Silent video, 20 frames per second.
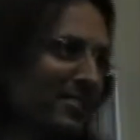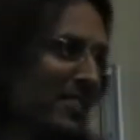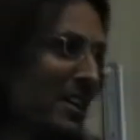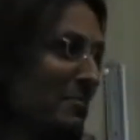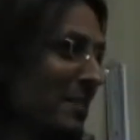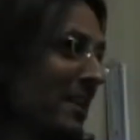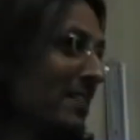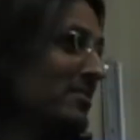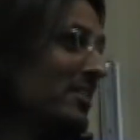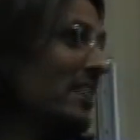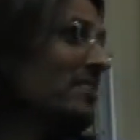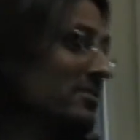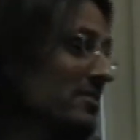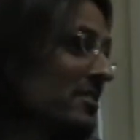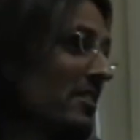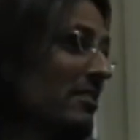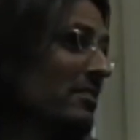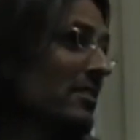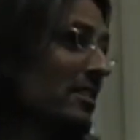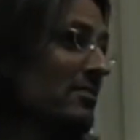Does that make sense
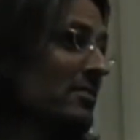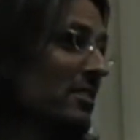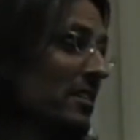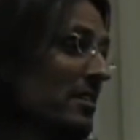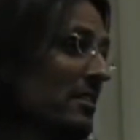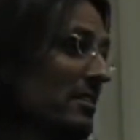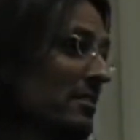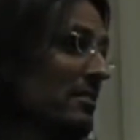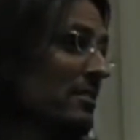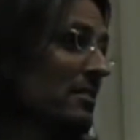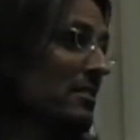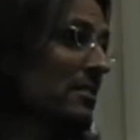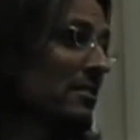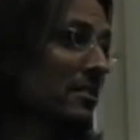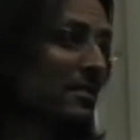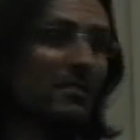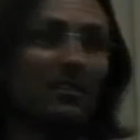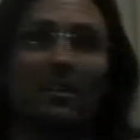though? Yeah.